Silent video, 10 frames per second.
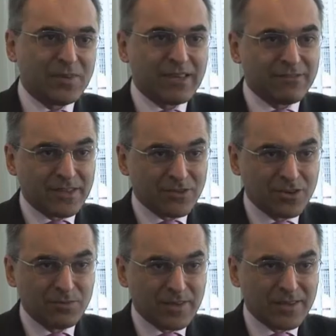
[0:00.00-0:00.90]
We have an
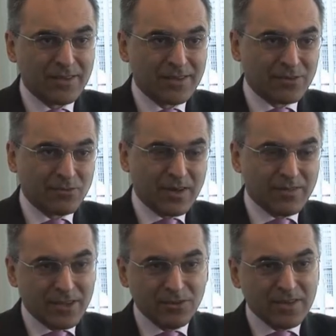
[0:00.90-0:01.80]
economy where
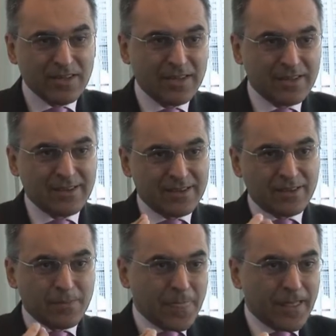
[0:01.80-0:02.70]
the only
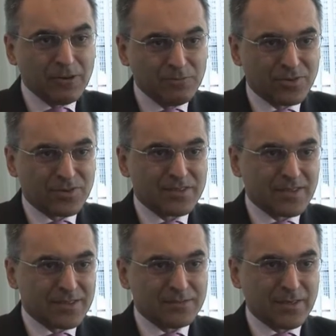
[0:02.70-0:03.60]
output
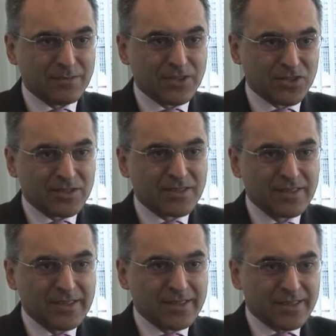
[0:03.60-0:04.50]
that is being measured
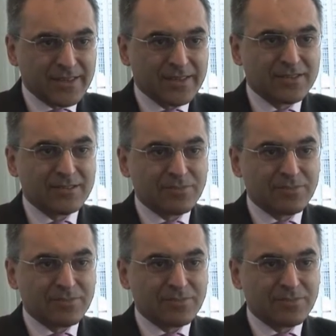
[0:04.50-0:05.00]
is